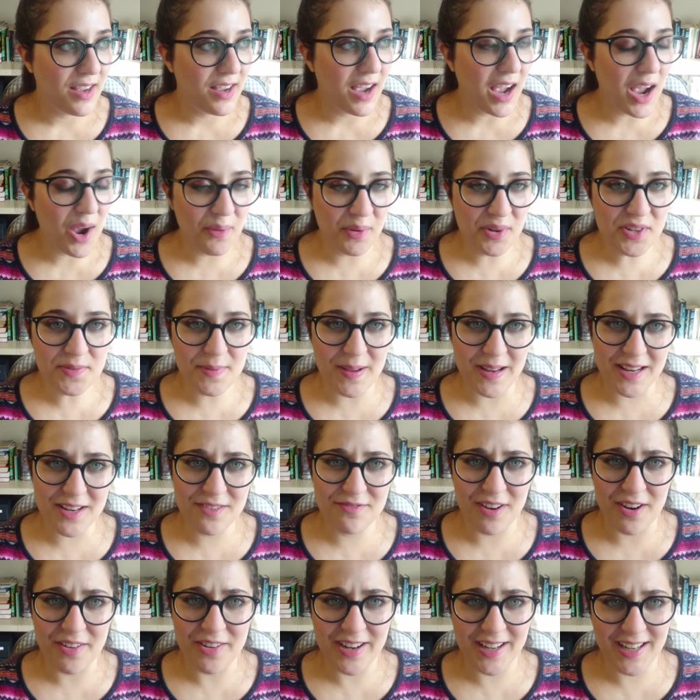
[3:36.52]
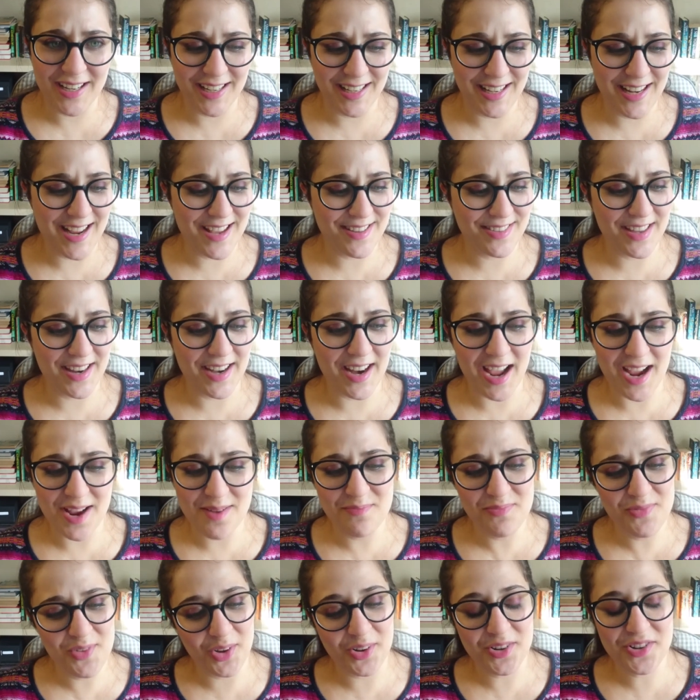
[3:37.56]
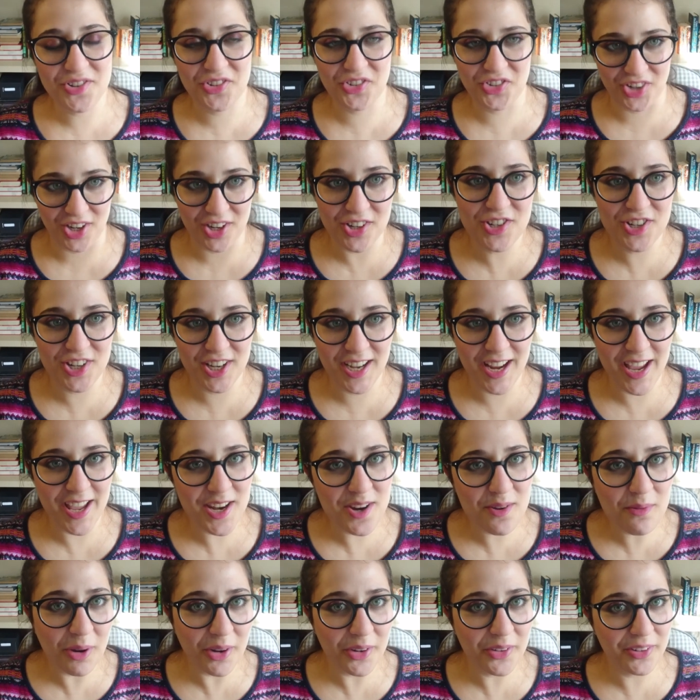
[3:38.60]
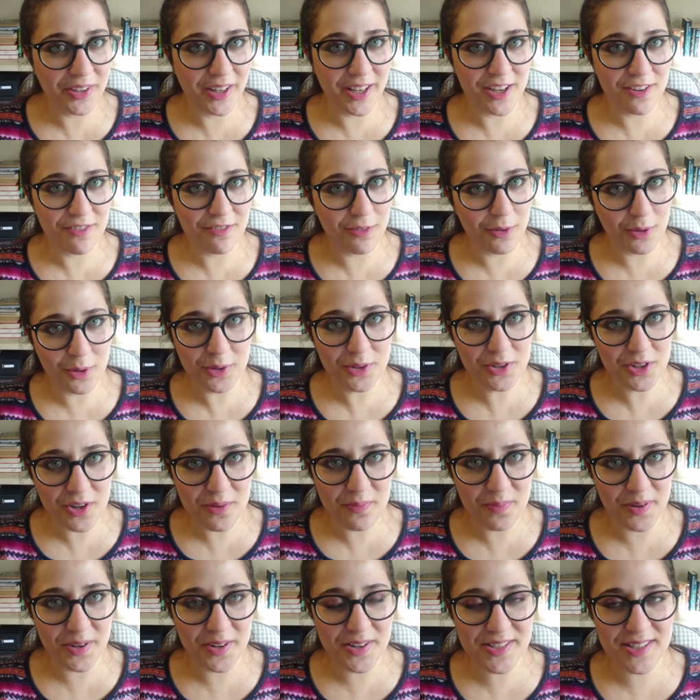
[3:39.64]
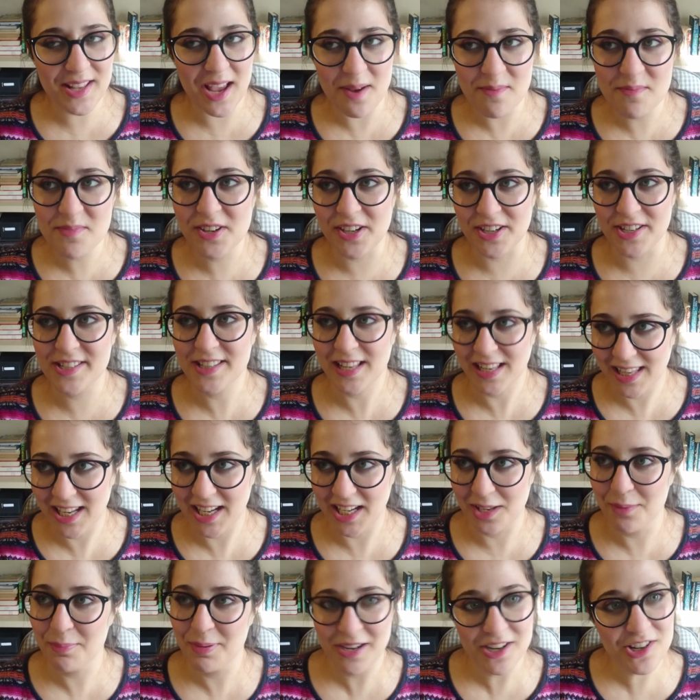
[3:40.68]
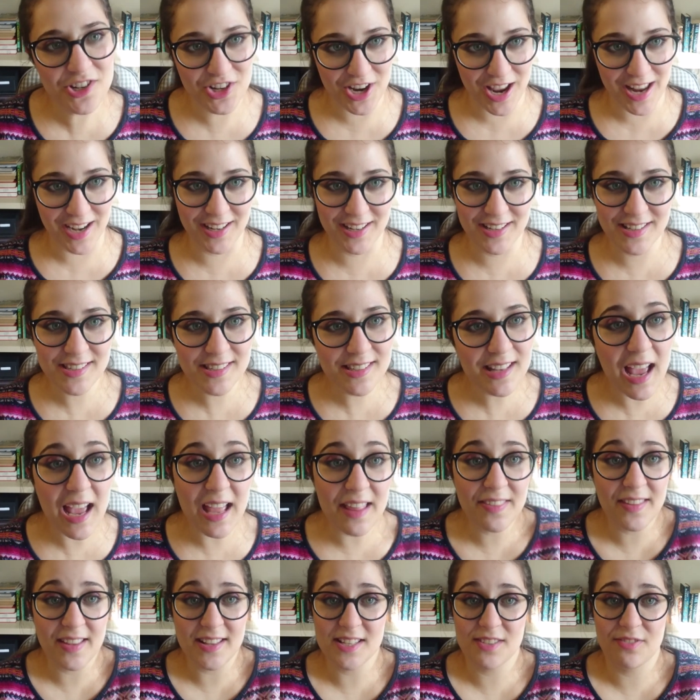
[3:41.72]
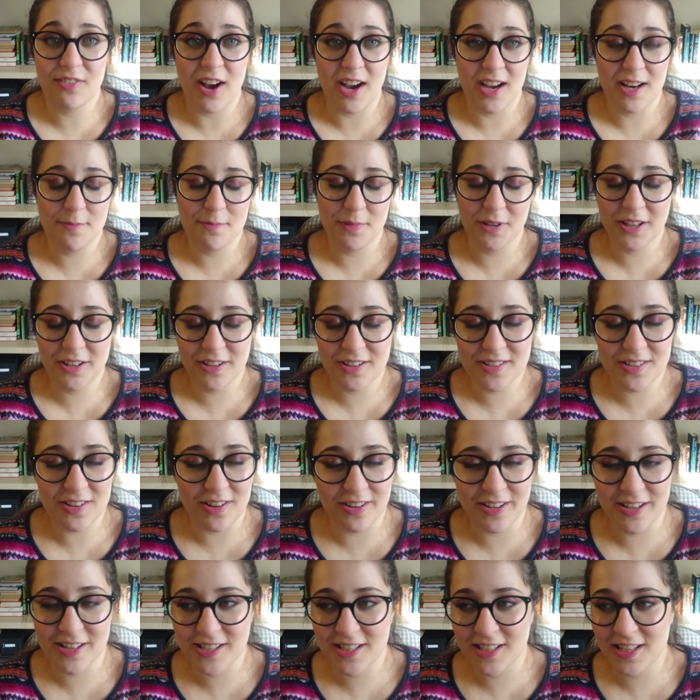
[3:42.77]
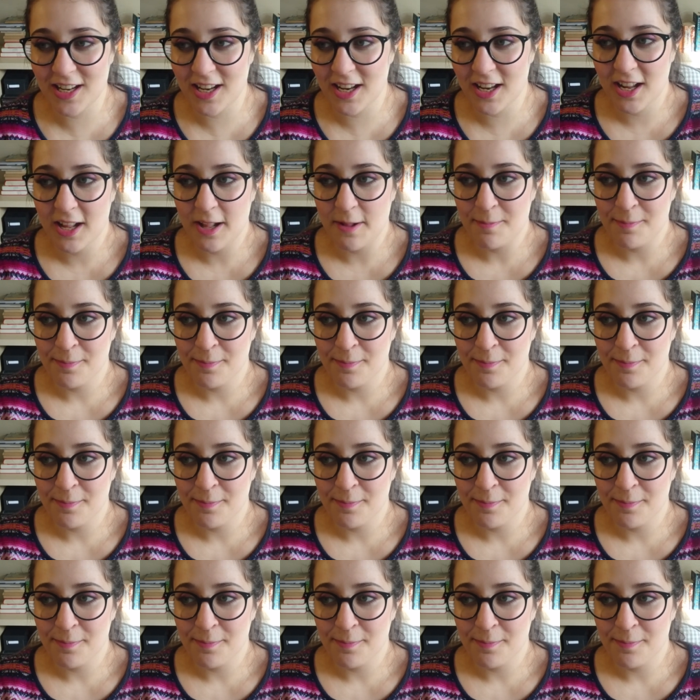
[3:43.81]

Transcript: I want to make it very clear that I'm not judging anyone who can afford new books. I'm just a little bit jealous, and that's fine, because honestly,